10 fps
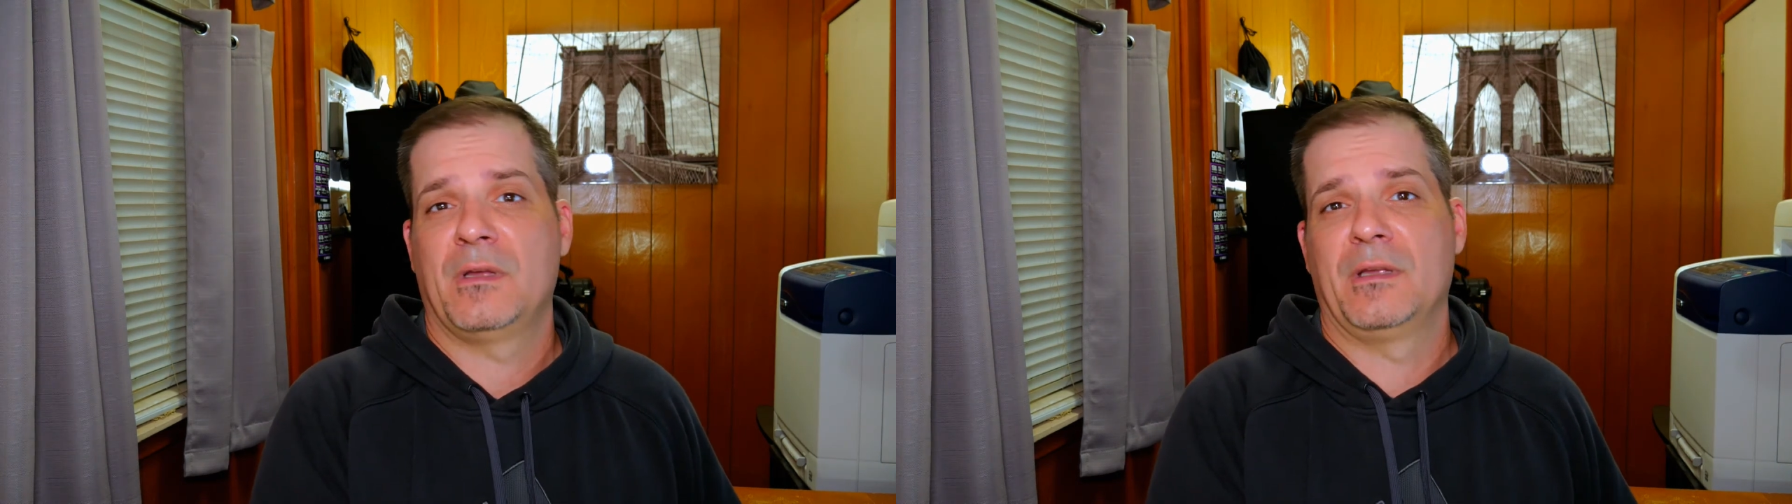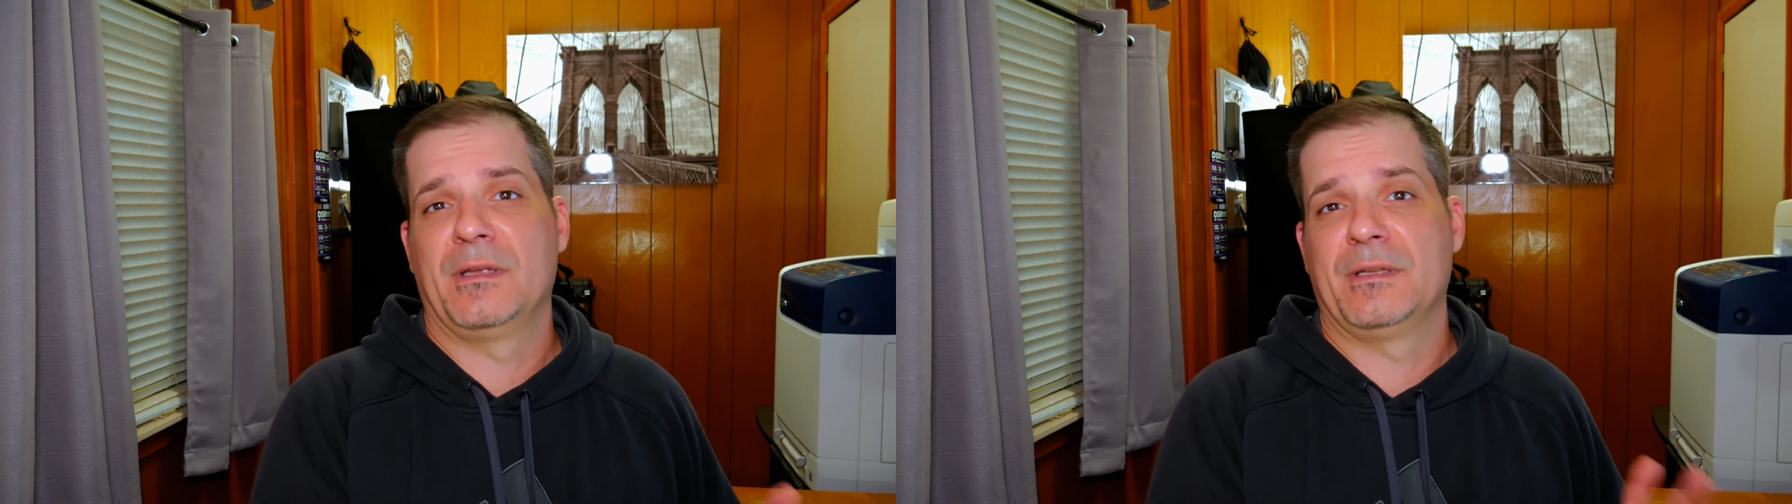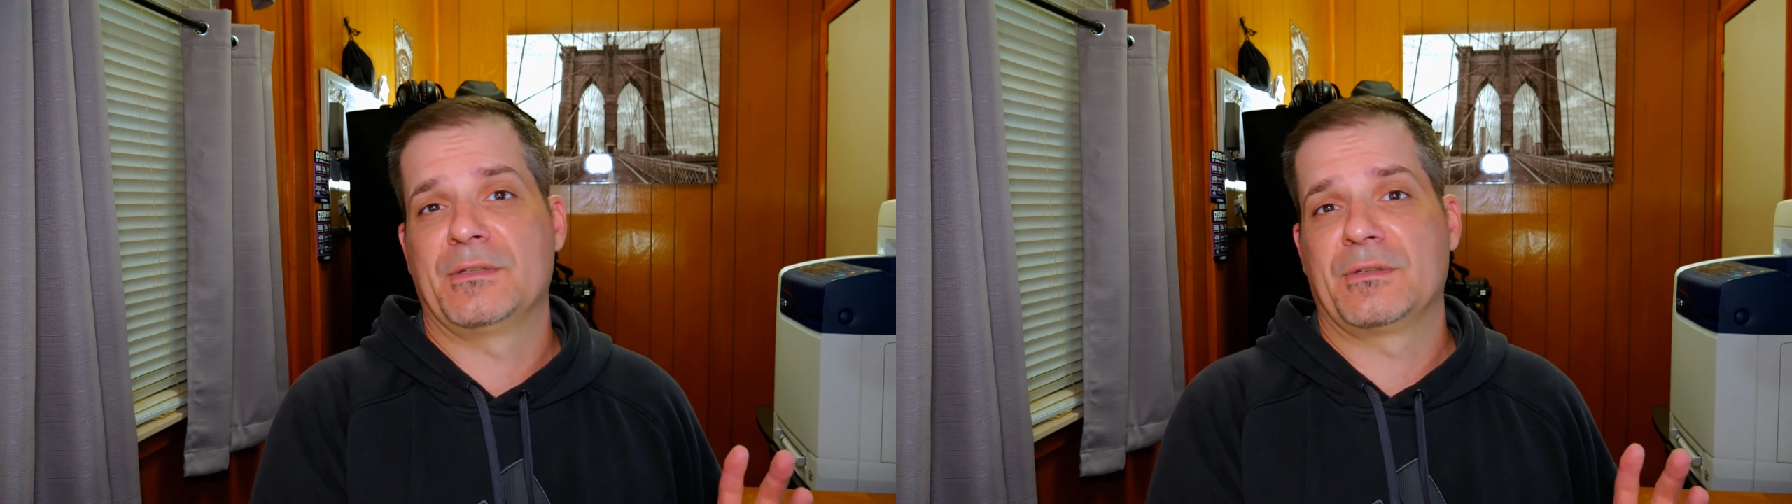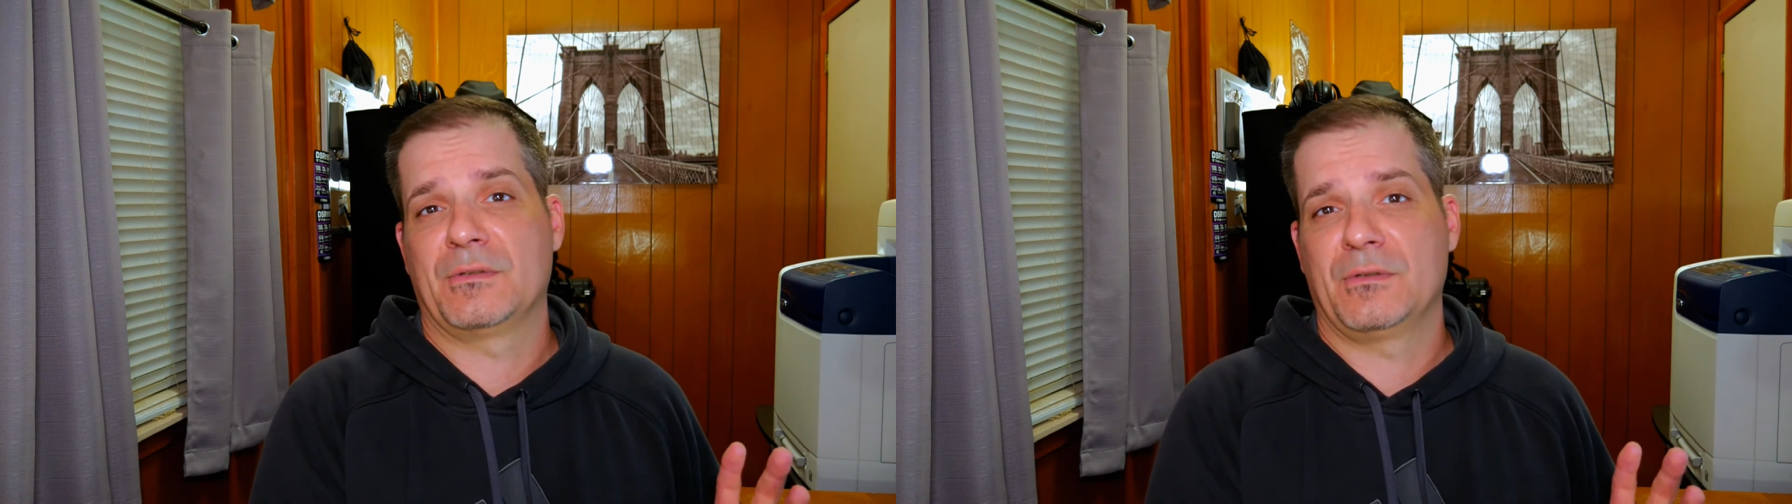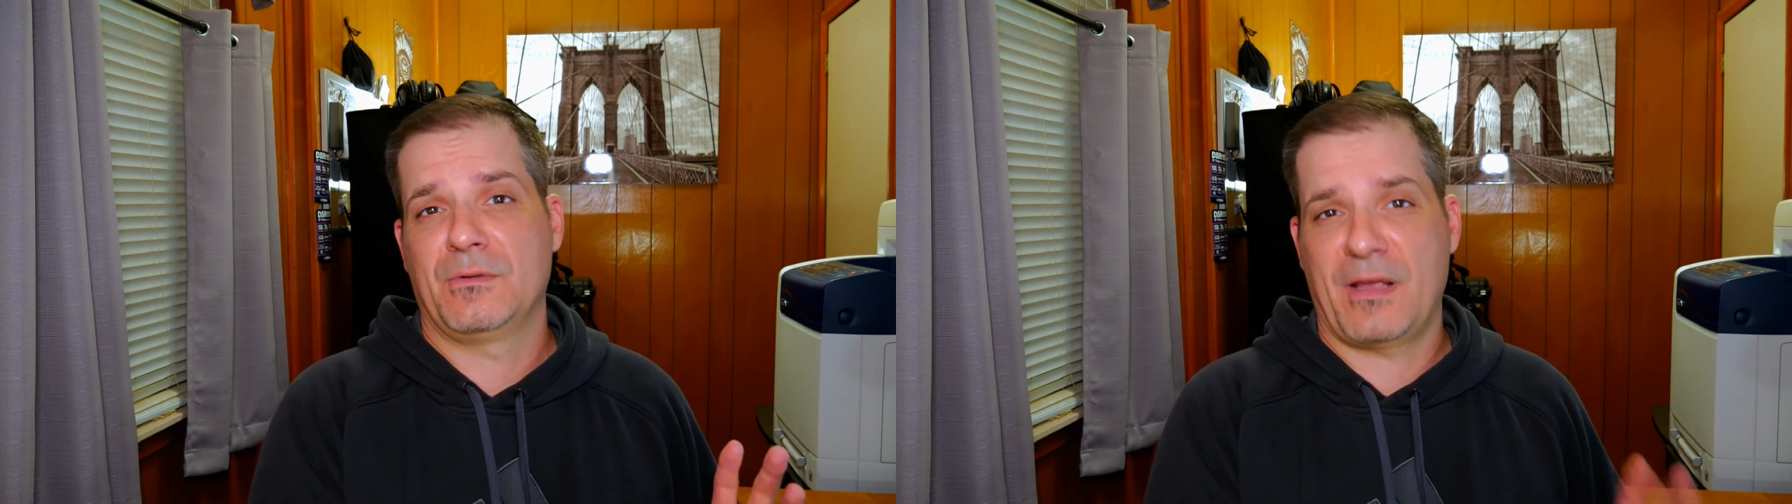is
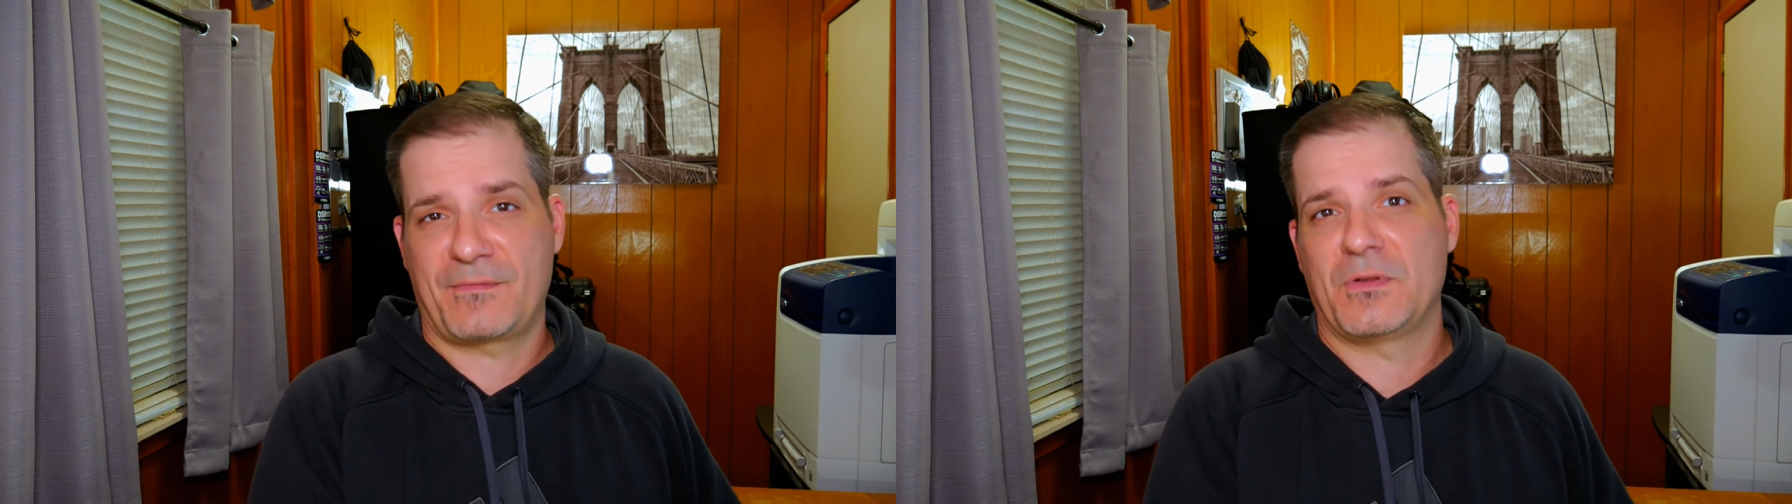you have